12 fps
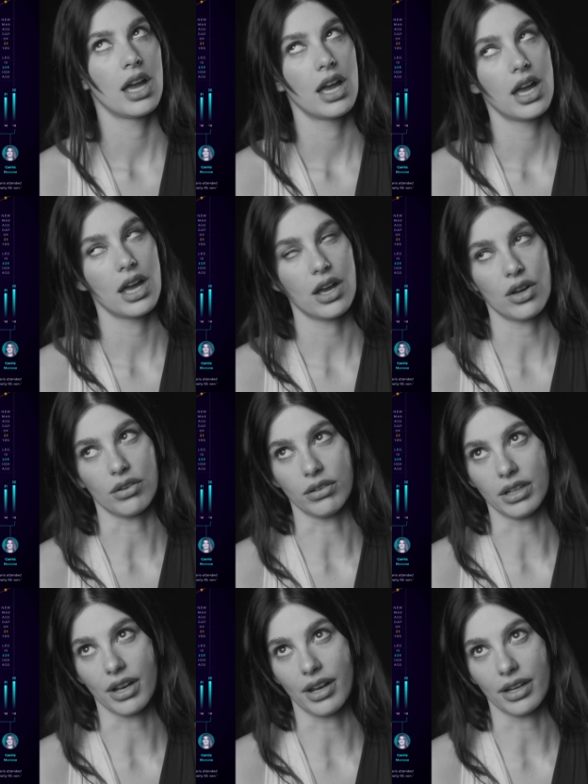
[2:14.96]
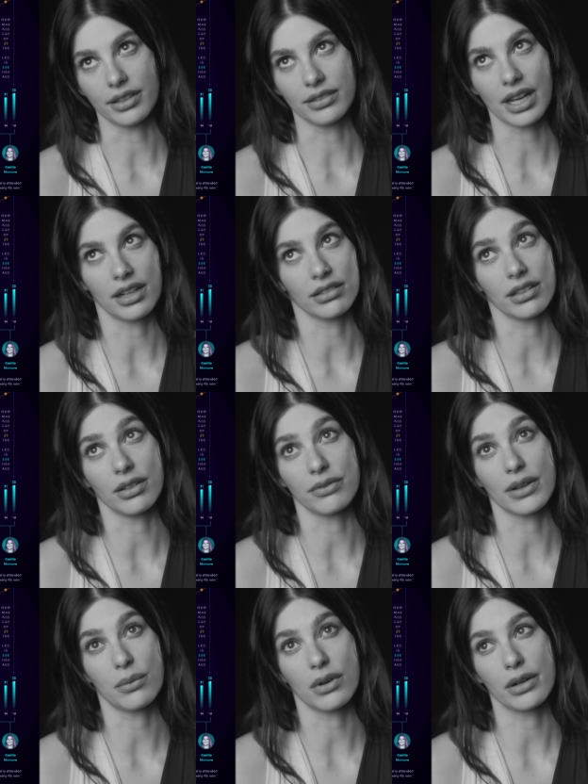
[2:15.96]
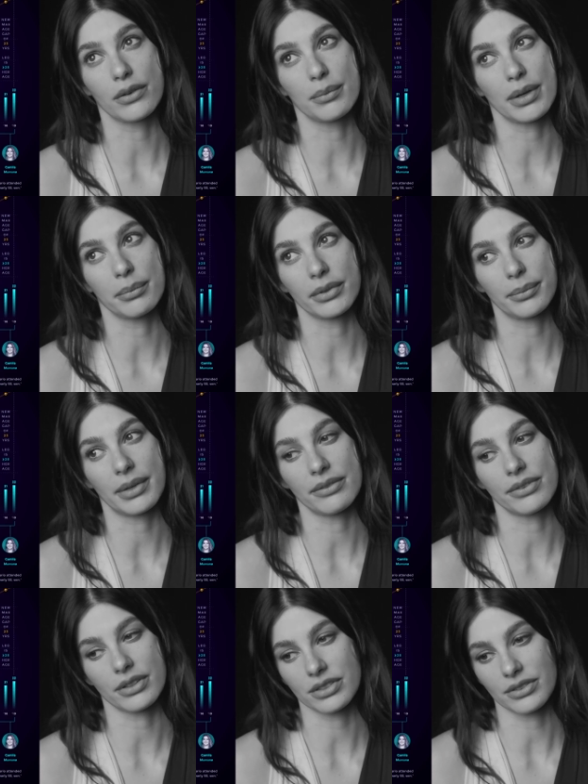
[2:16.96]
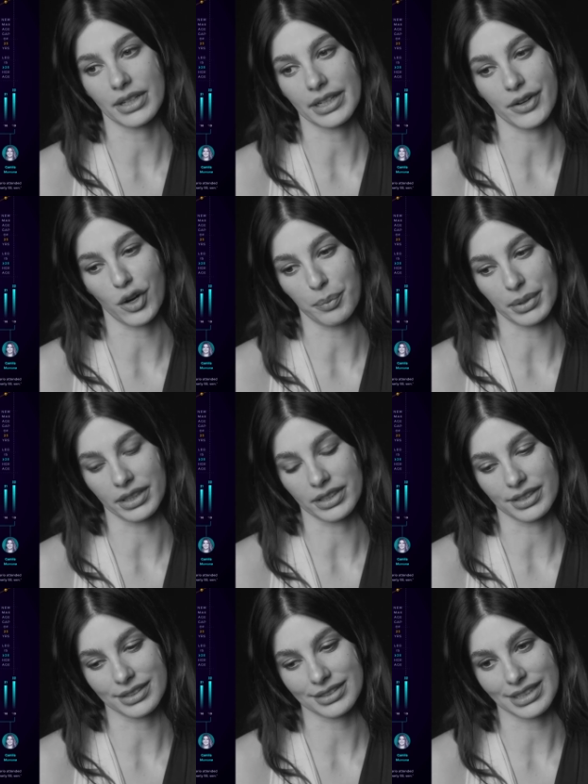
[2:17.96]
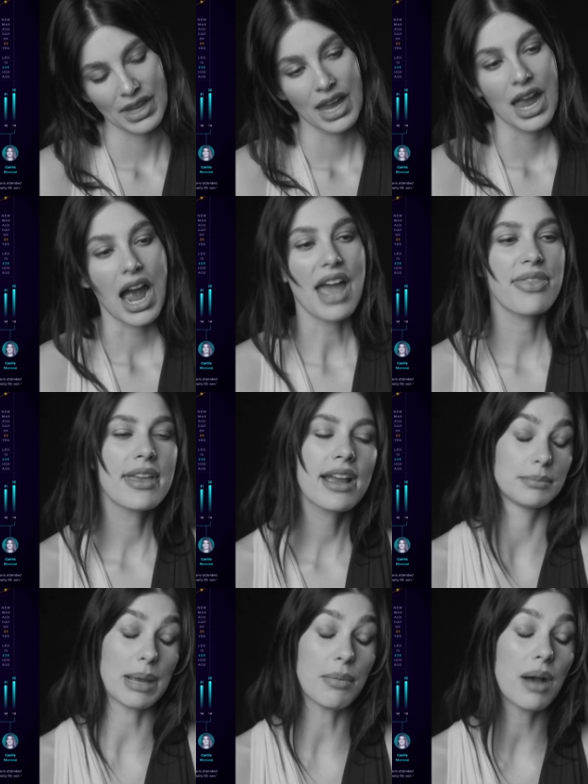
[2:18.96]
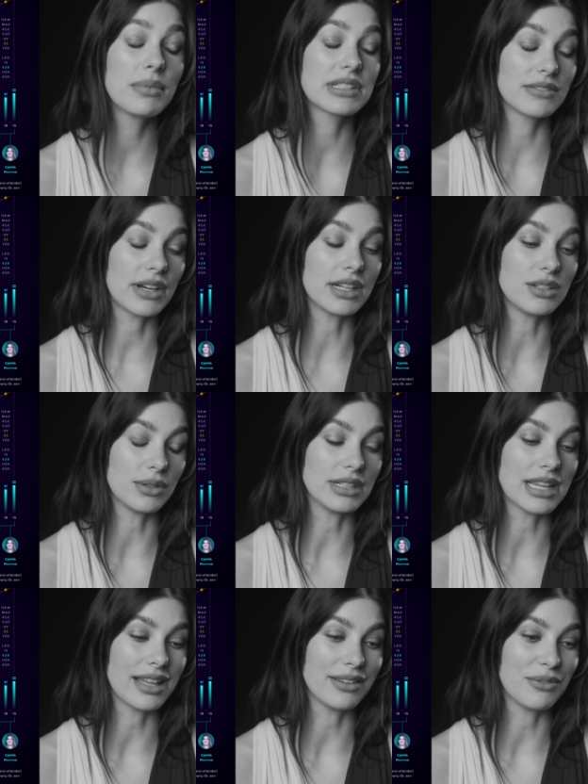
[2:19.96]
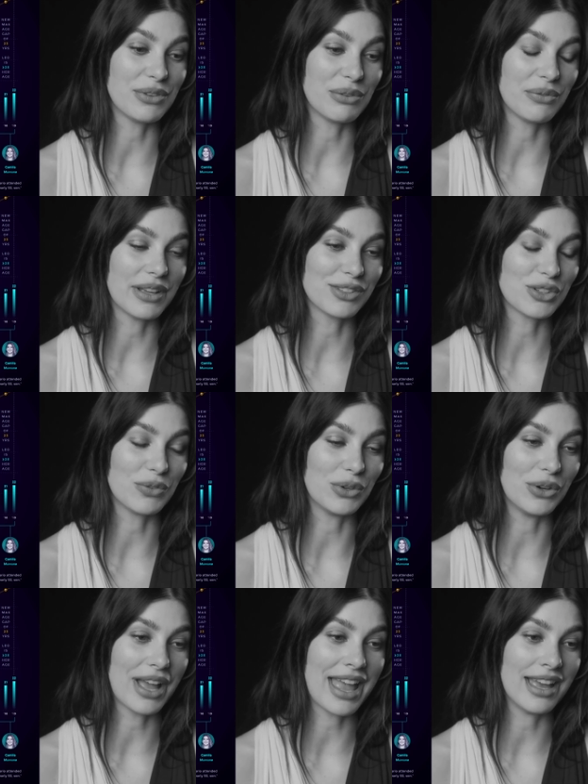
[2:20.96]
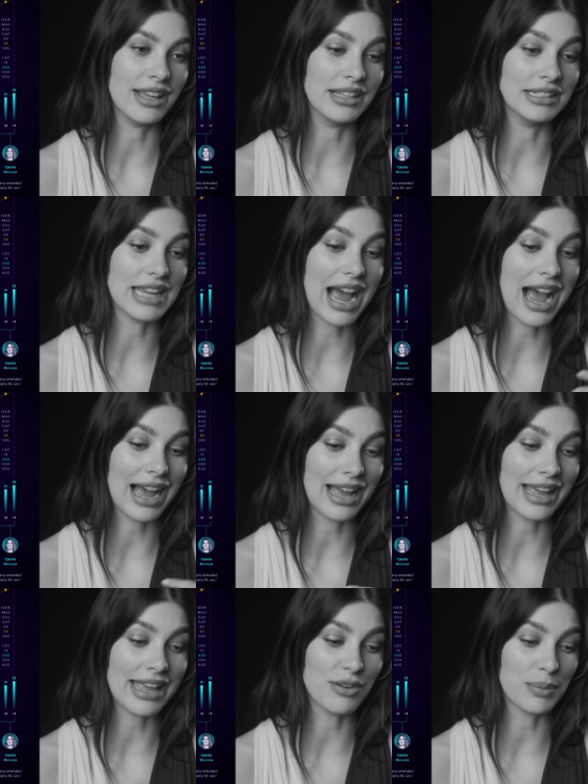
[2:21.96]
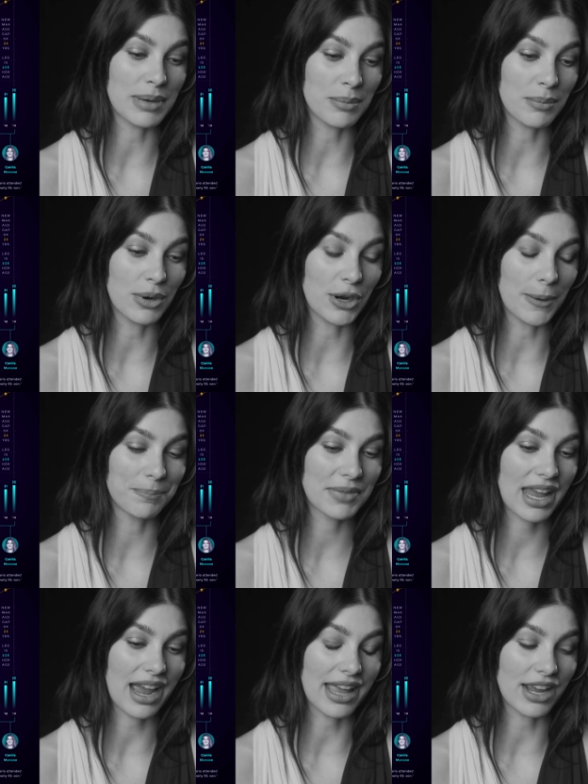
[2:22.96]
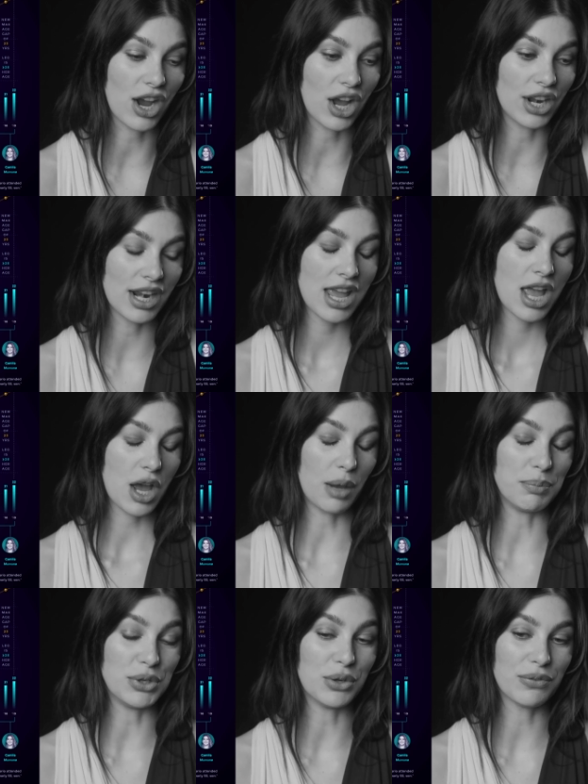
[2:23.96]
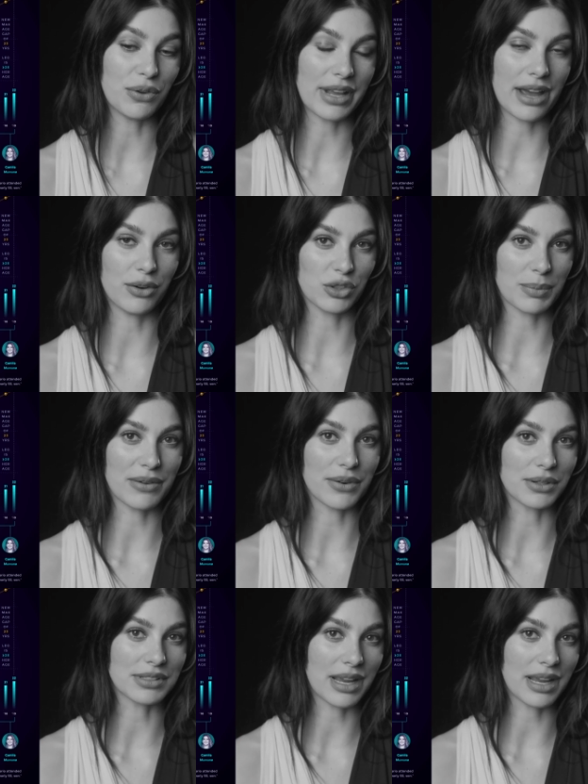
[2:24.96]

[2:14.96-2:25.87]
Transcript: at the time. I probably screwed up that pronunciation. But back to the matter at hand. You're probably thinking, well, they were together in 2019.